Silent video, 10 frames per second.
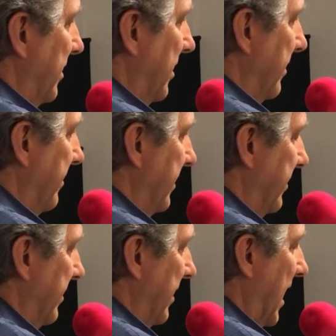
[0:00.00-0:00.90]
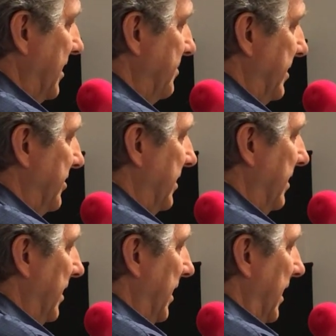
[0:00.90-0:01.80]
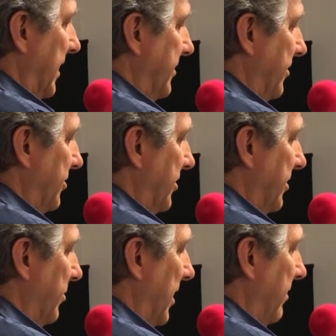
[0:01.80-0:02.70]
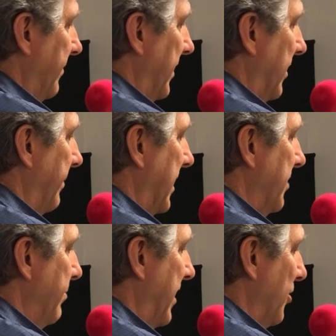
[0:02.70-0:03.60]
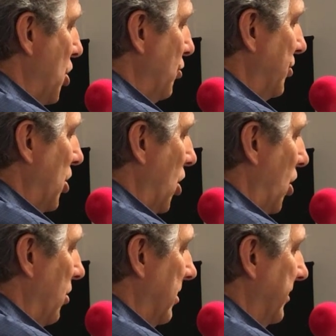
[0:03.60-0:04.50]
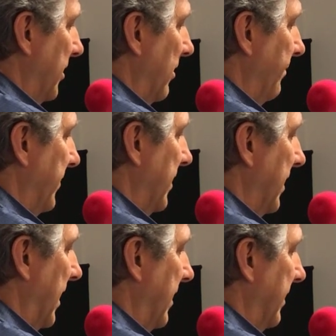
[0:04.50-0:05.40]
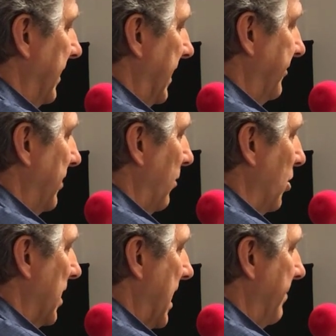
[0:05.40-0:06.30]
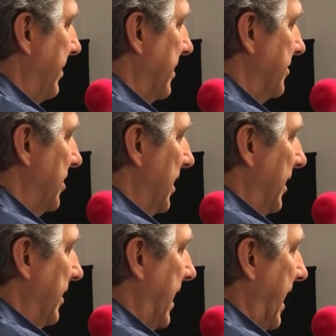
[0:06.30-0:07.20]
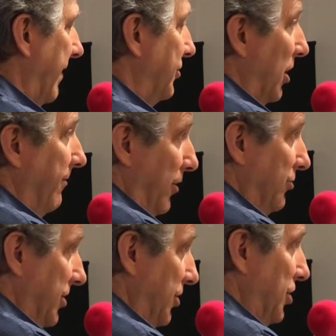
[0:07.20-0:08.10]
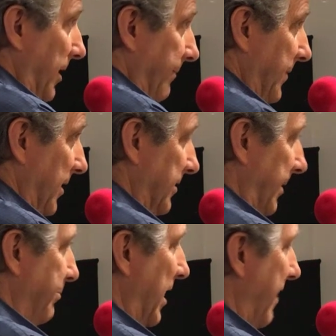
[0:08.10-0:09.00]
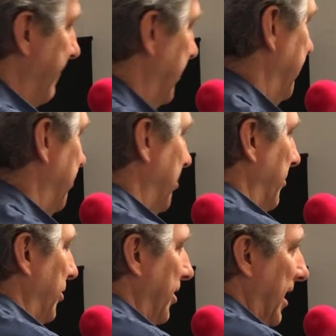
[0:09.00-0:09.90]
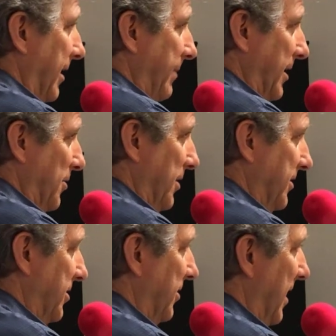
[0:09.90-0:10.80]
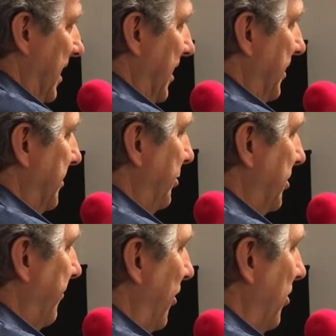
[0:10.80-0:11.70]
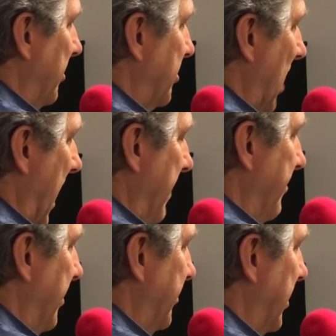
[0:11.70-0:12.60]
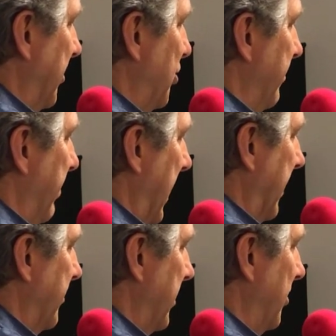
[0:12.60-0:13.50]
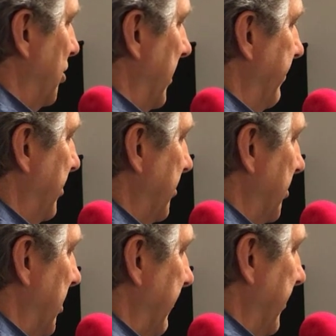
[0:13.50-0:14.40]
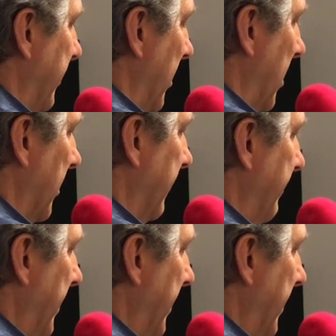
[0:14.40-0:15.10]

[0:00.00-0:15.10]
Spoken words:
and the line's busy. And so she says, make a mental note to call, after I work out because you can't have cell phones in the gym. It's like Planet Fitness or something where you're not allowed to make noise. So she puts her phone on silent, puts it in the gym bag, is in the gym, puts her stuff into the locker,